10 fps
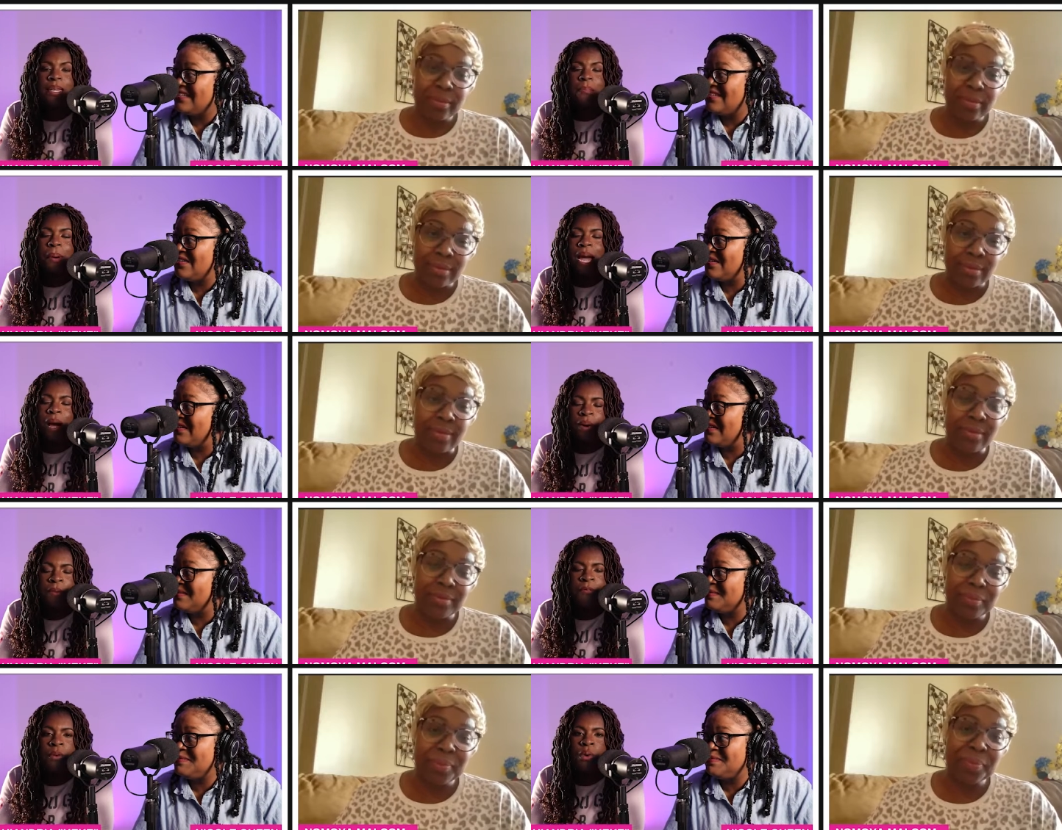
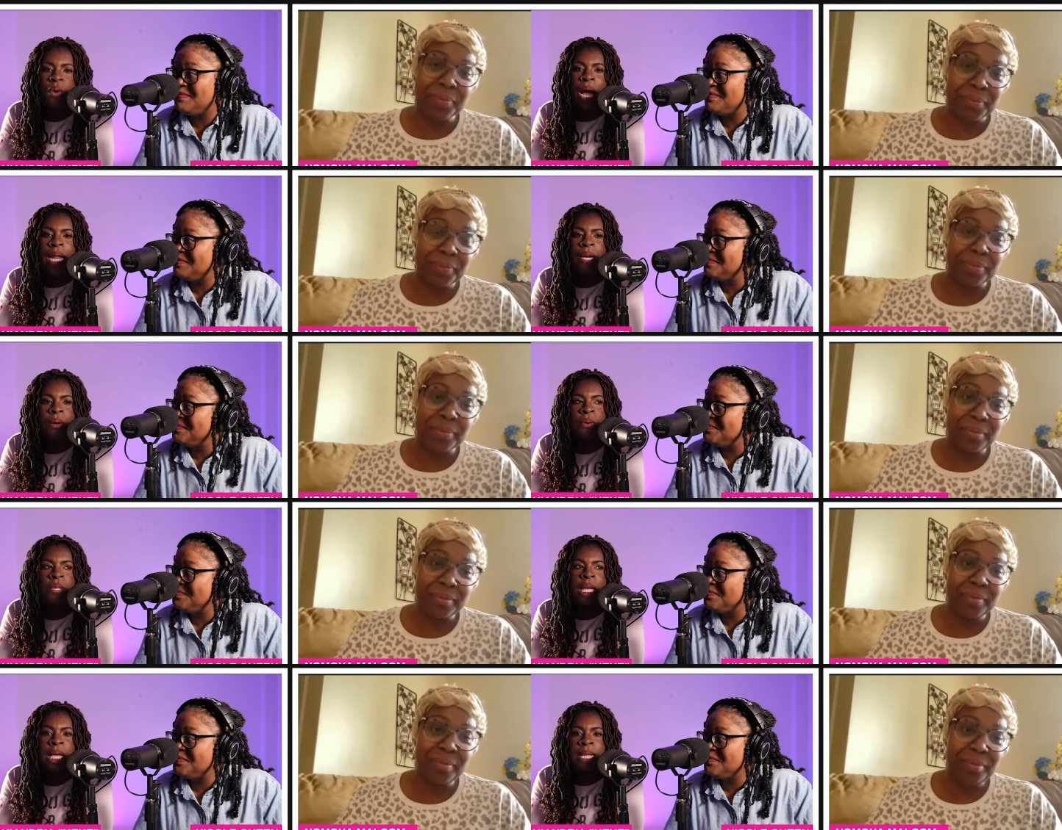Speaker 1: powerful. I know
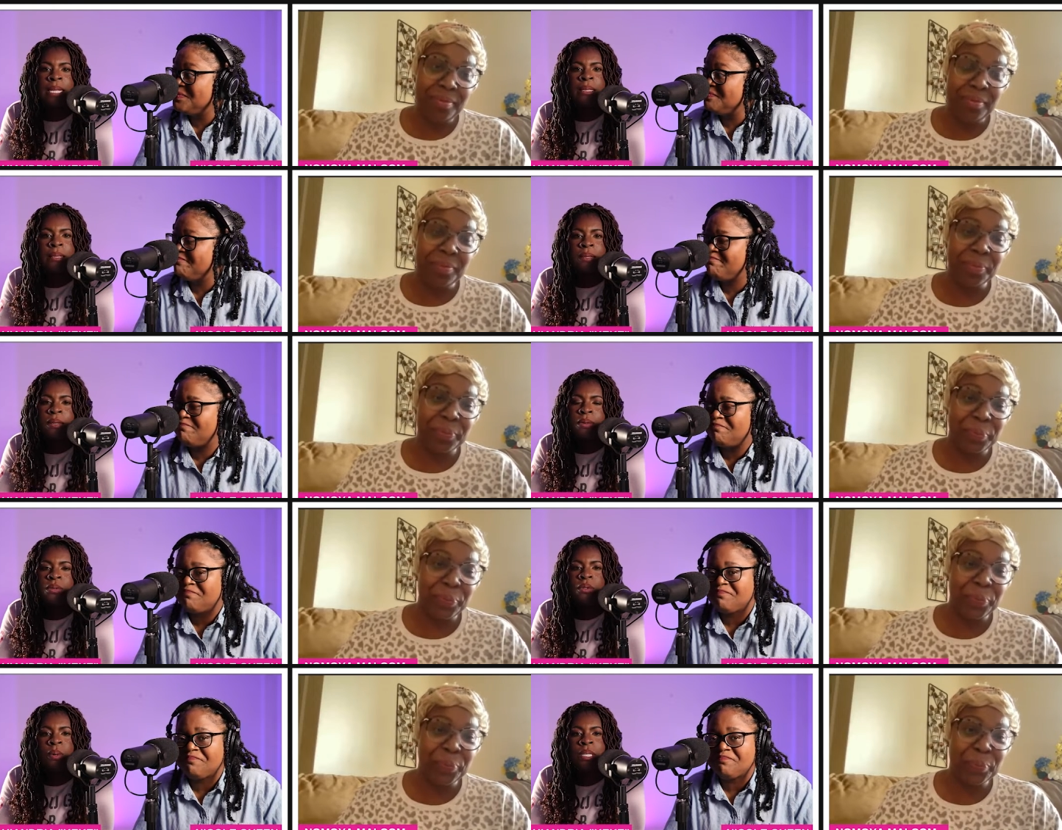that mm-hmm.
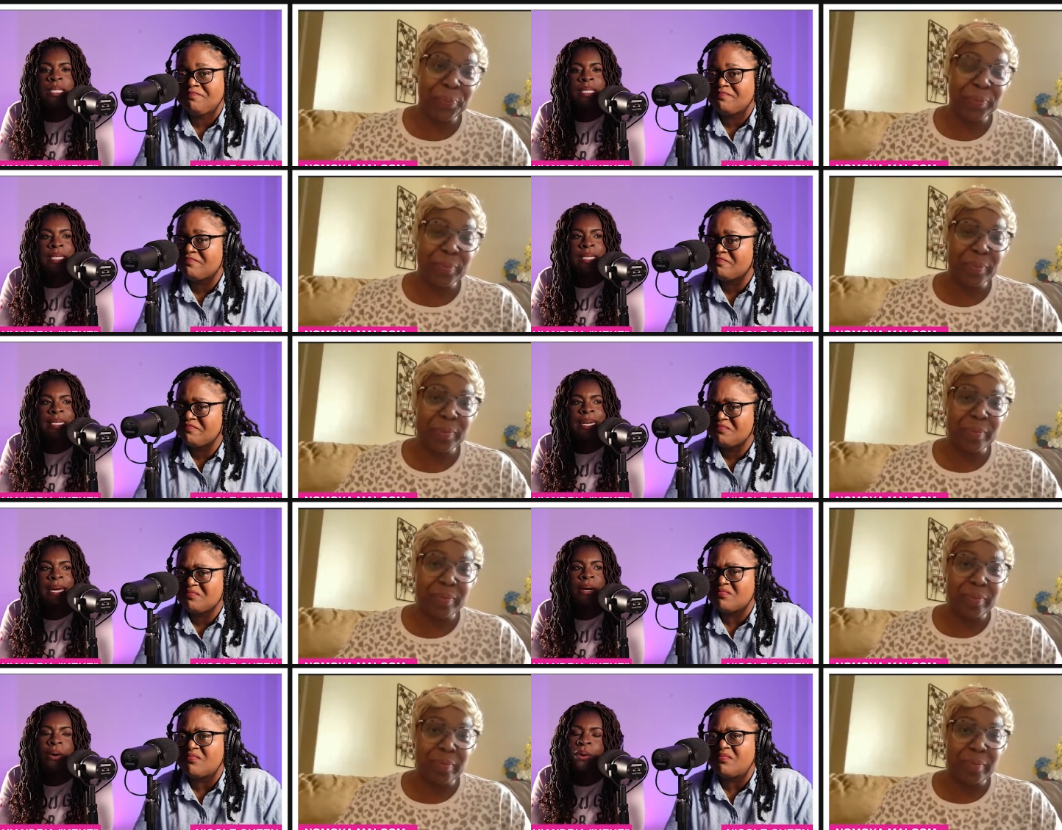those who are listening
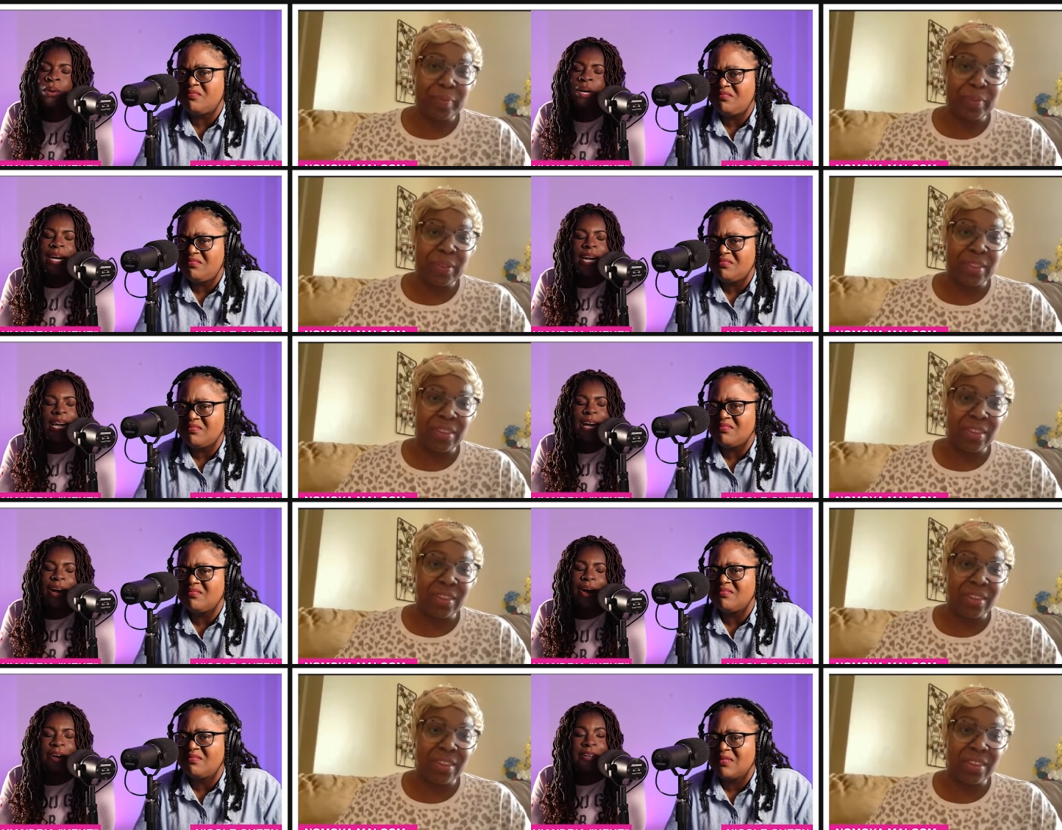now
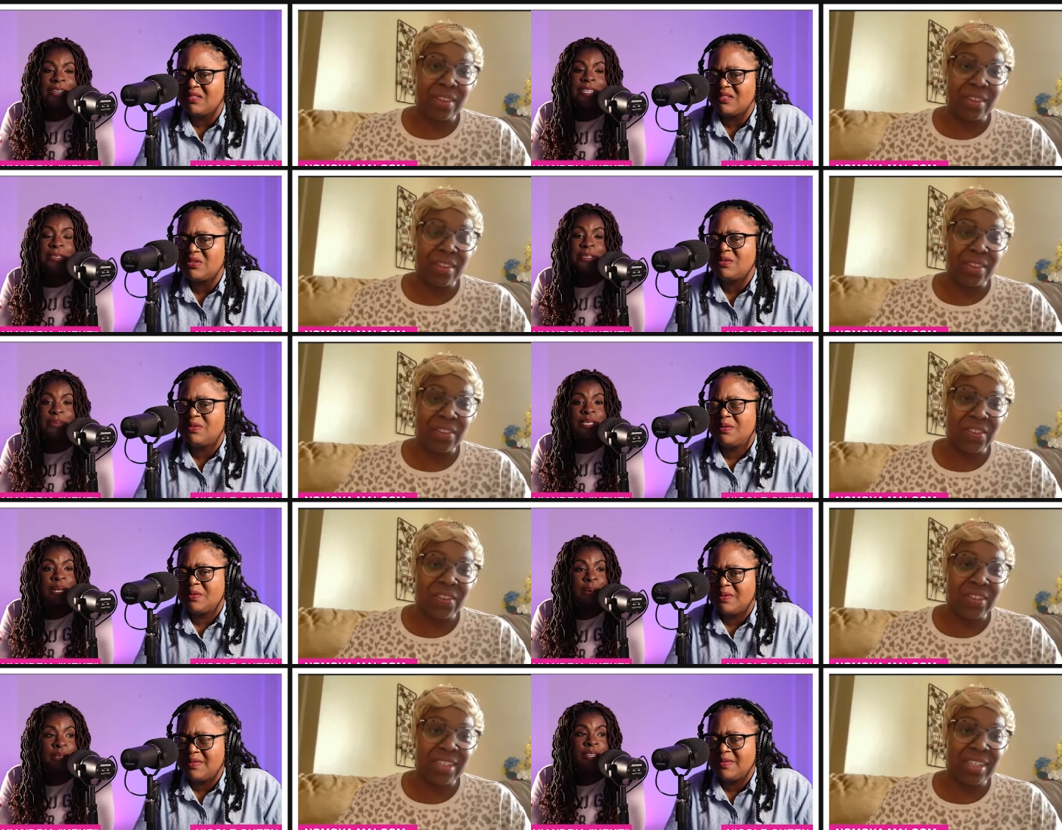are going to do some
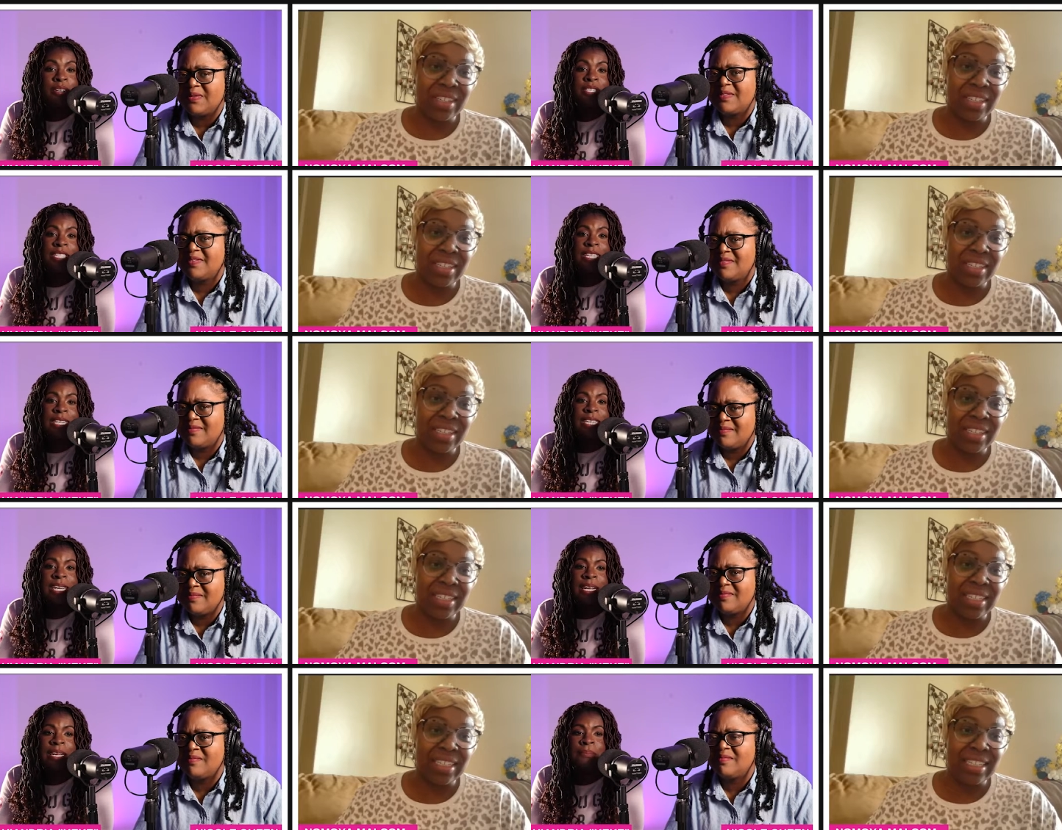soul searching
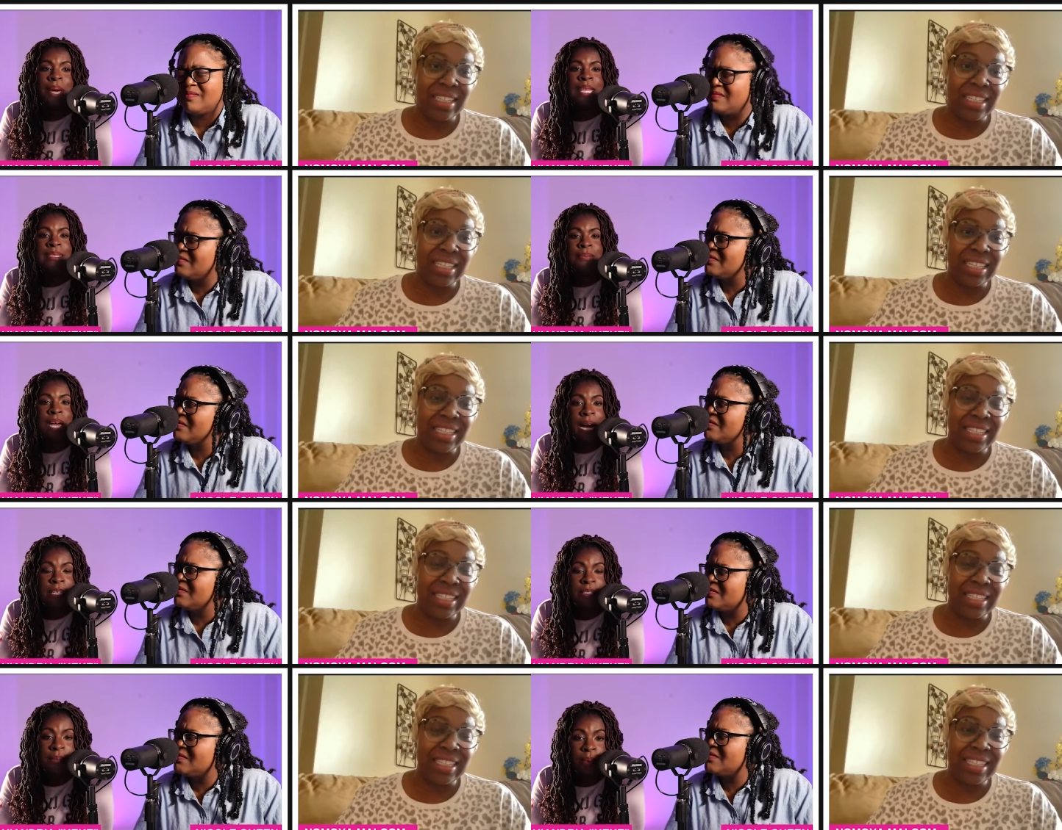and make some
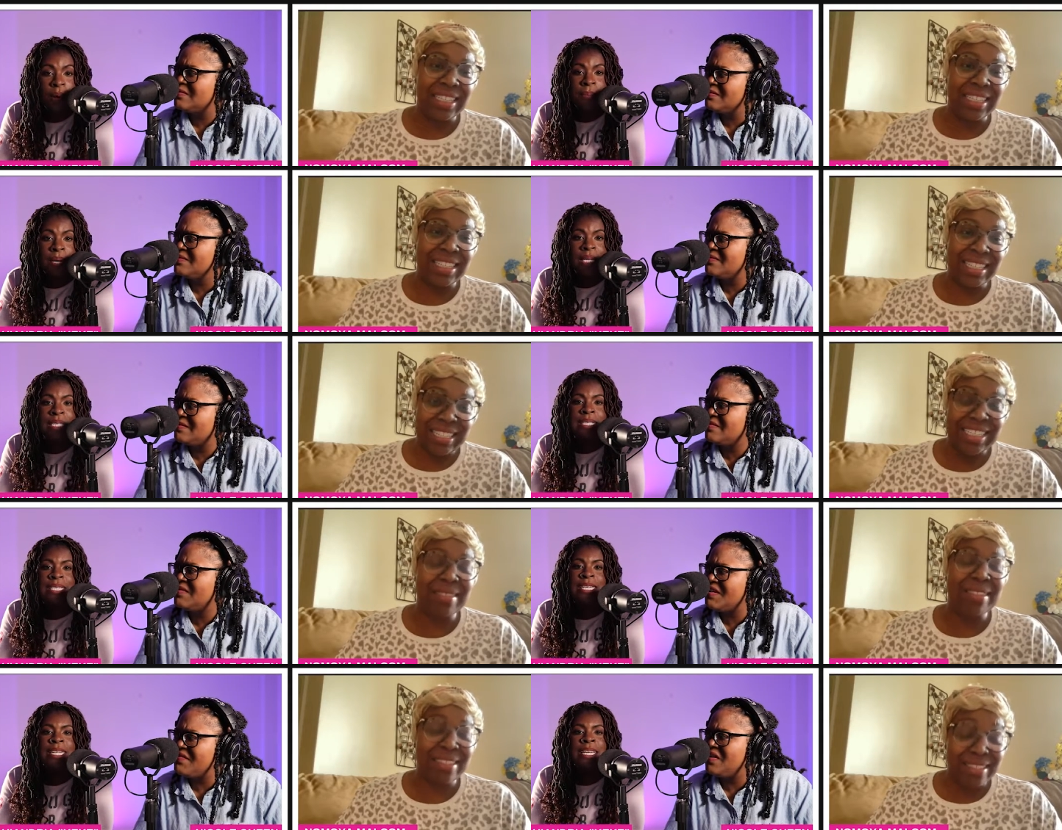doctor's appointments
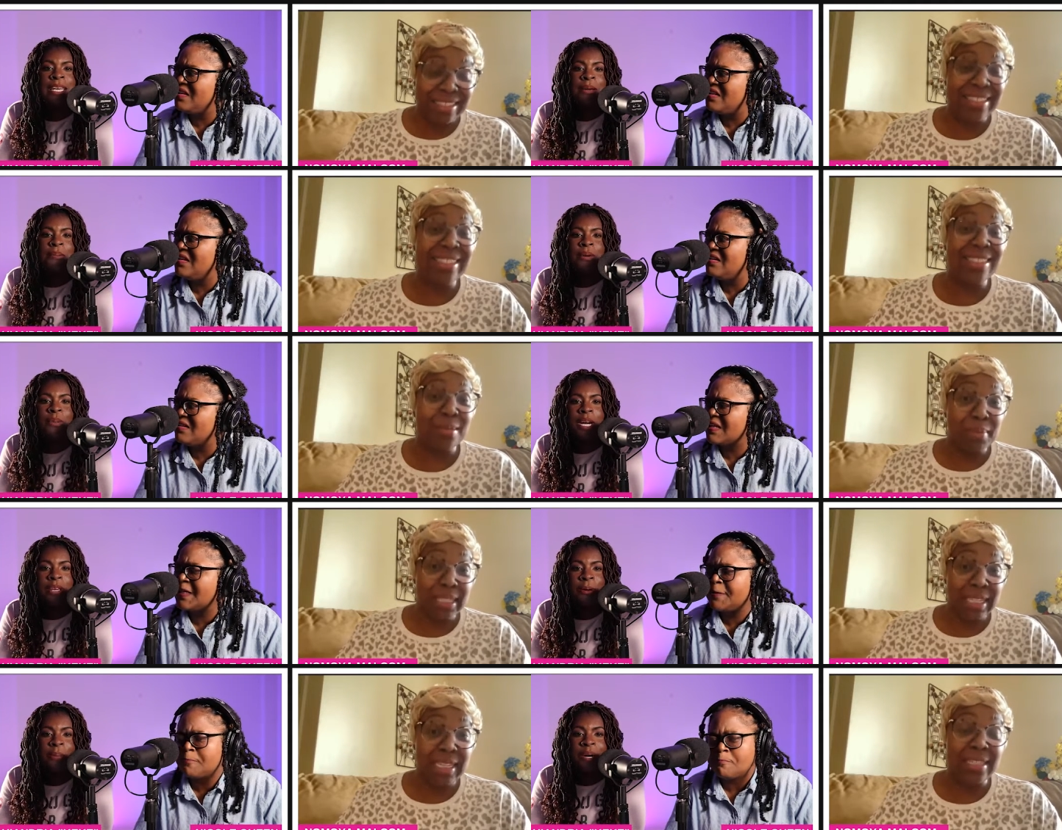and Definitely. we
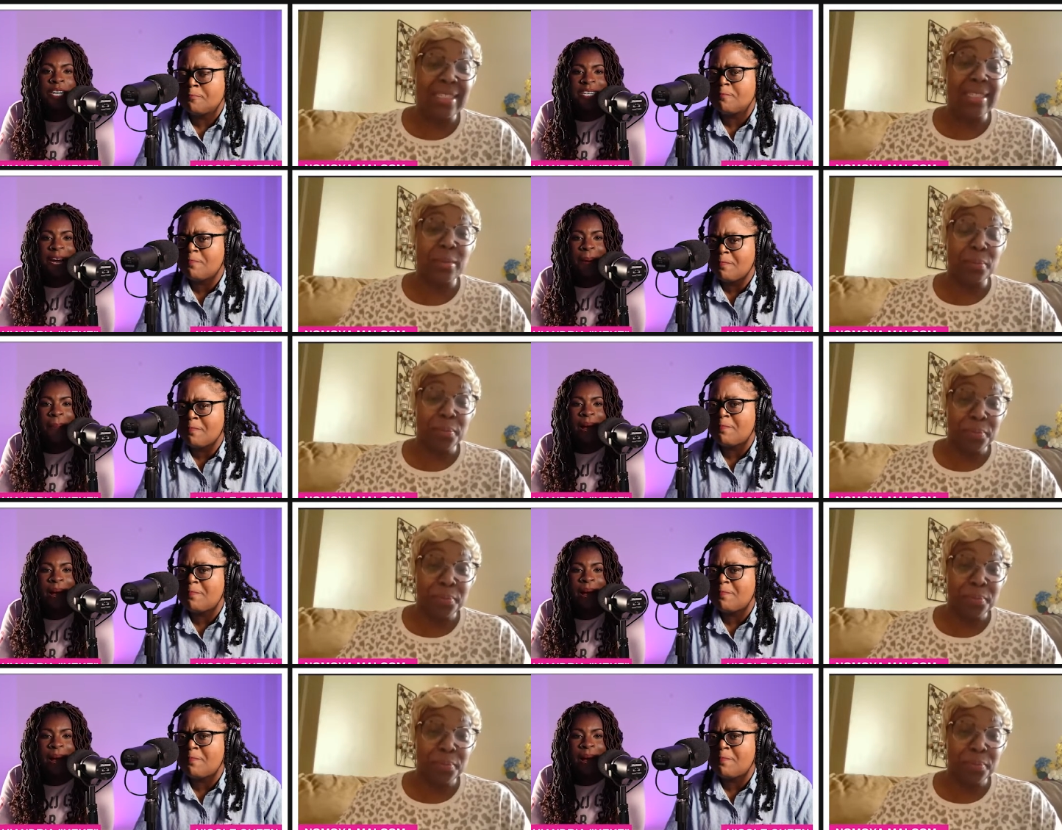want your book to come